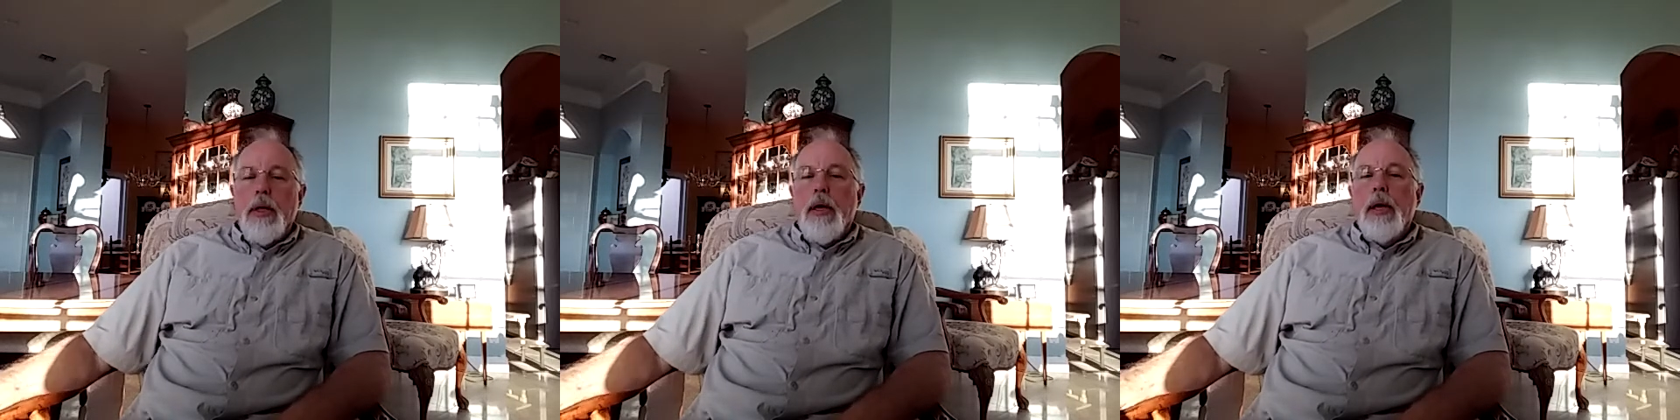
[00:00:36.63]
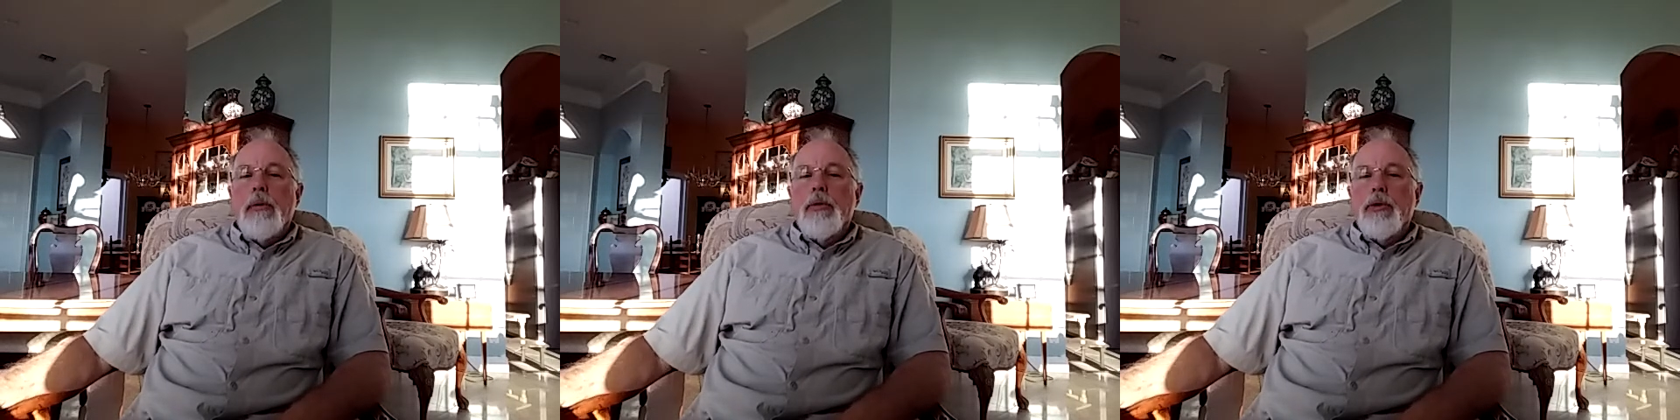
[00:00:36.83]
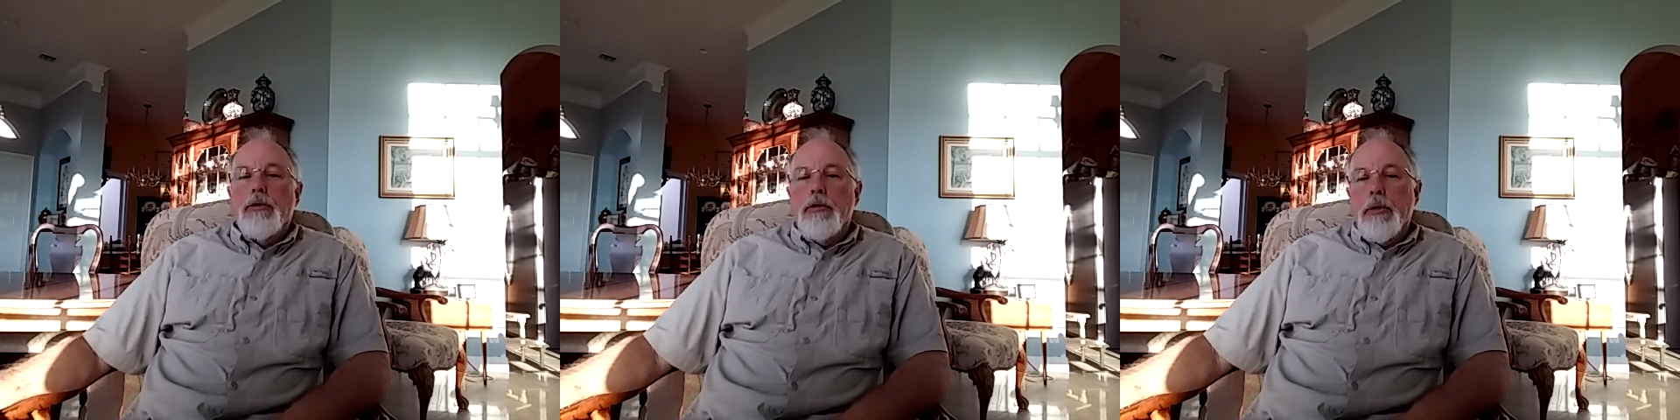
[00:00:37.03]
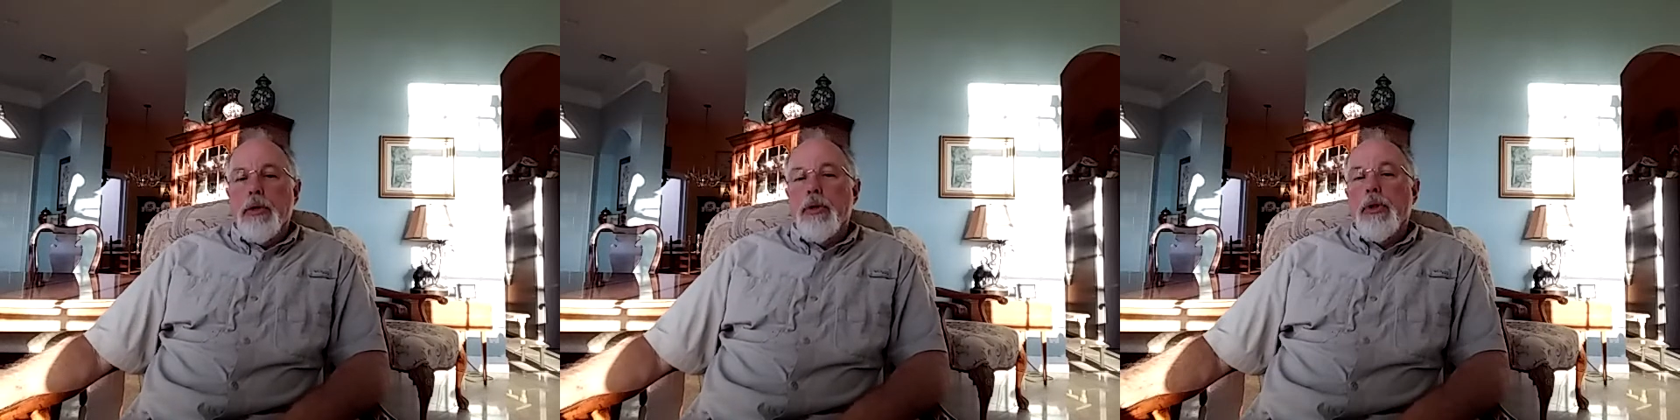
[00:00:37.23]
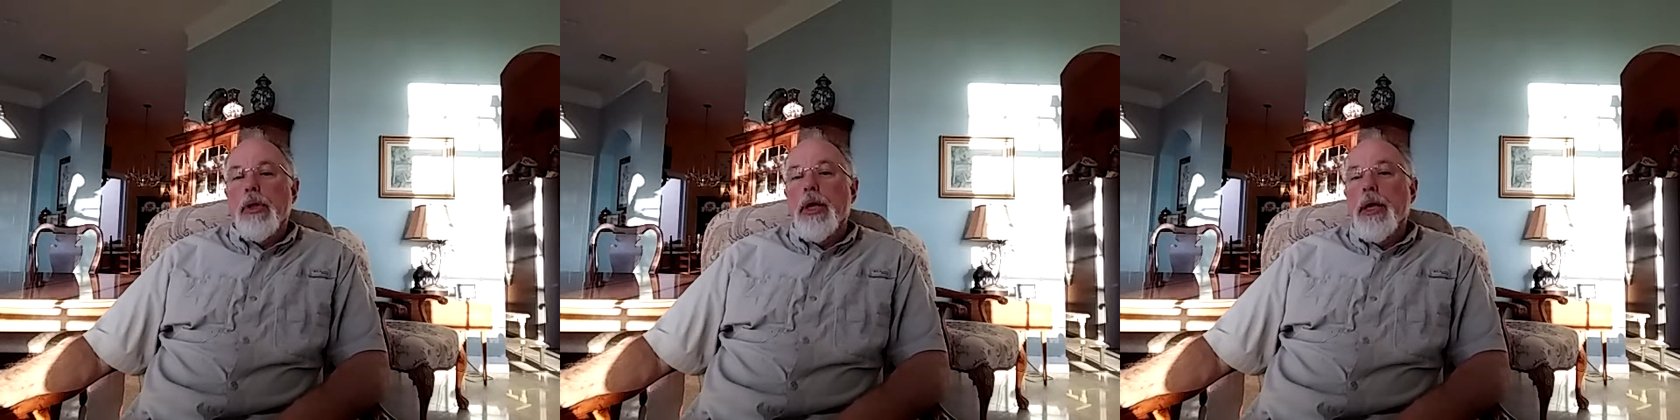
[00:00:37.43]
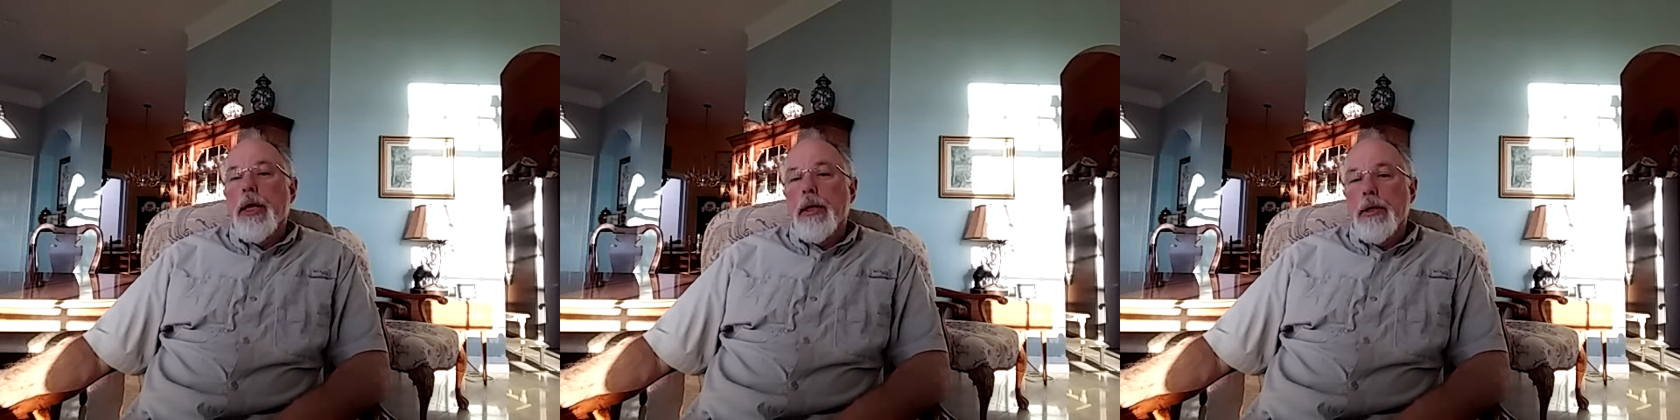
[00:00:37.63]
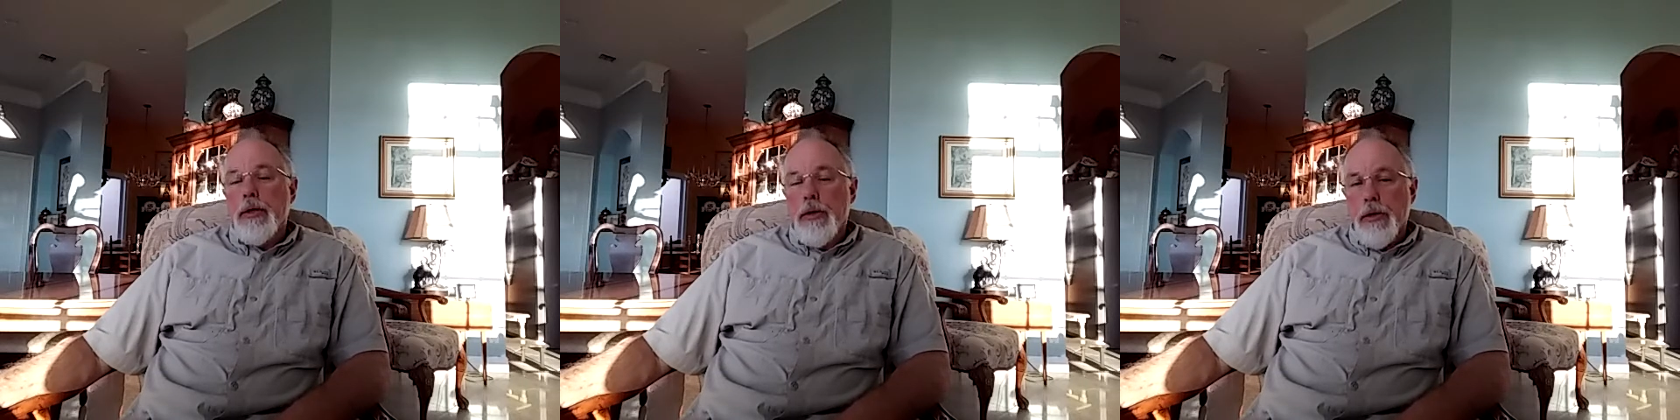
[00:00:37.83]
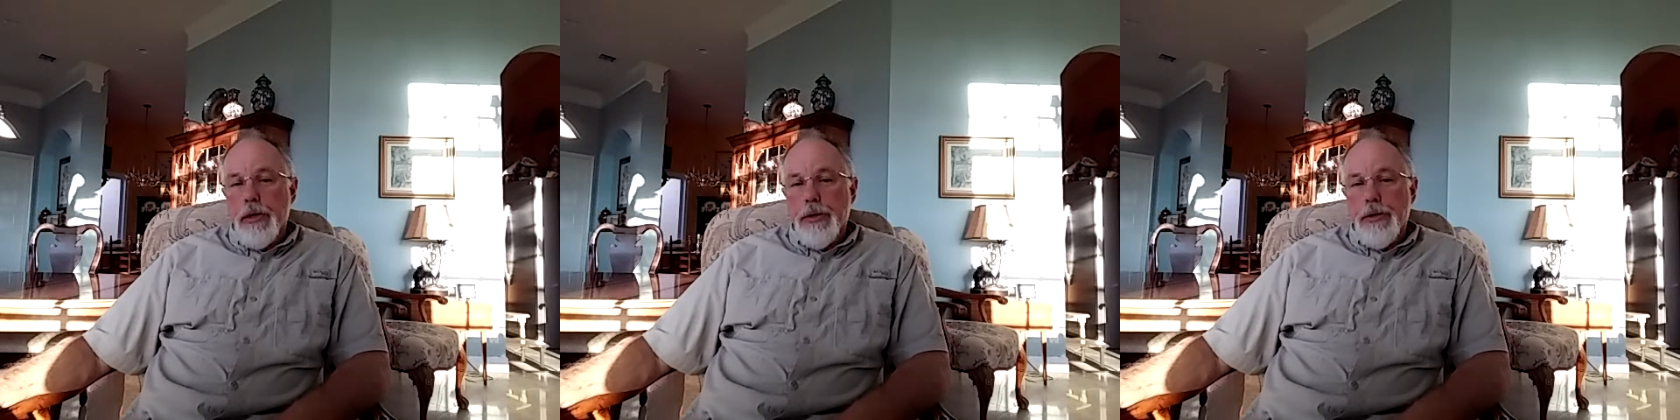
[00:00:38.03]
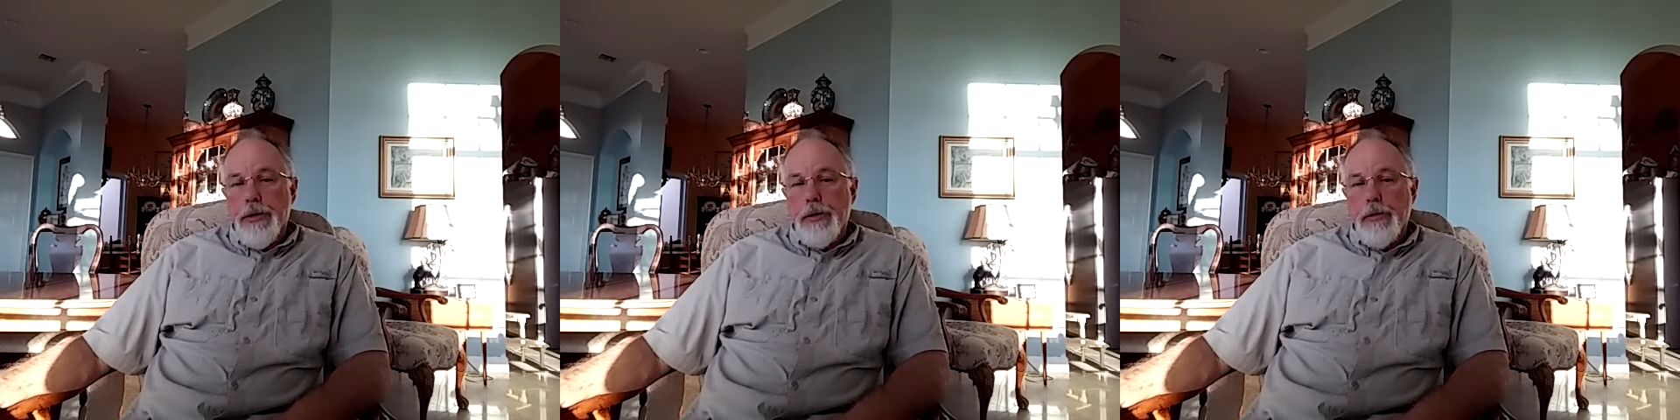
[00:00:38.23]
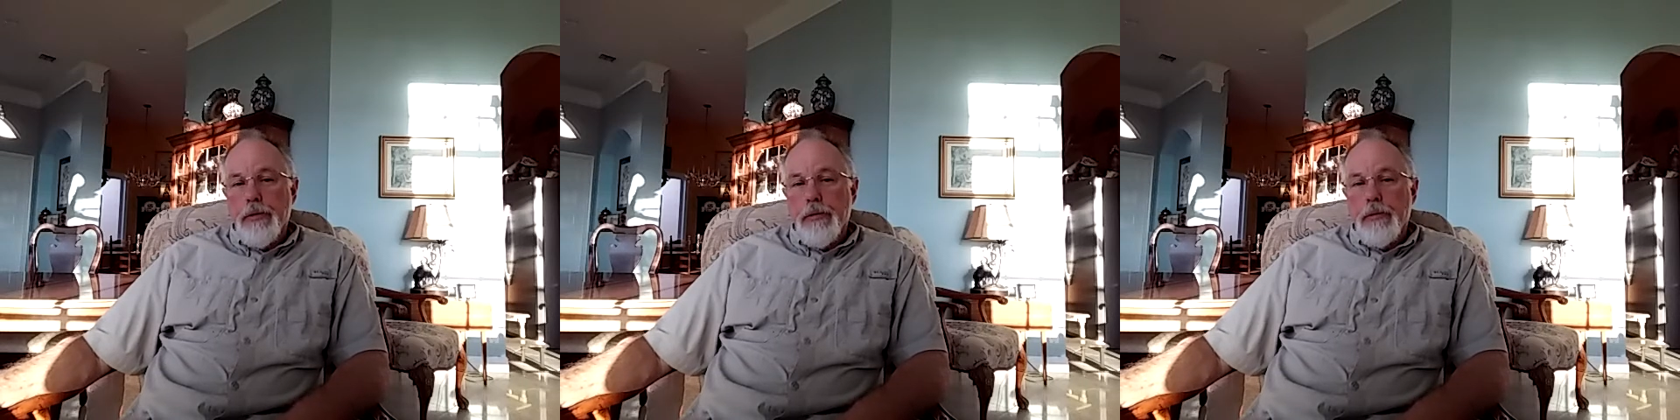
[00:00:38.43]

I'm a critical care nurse,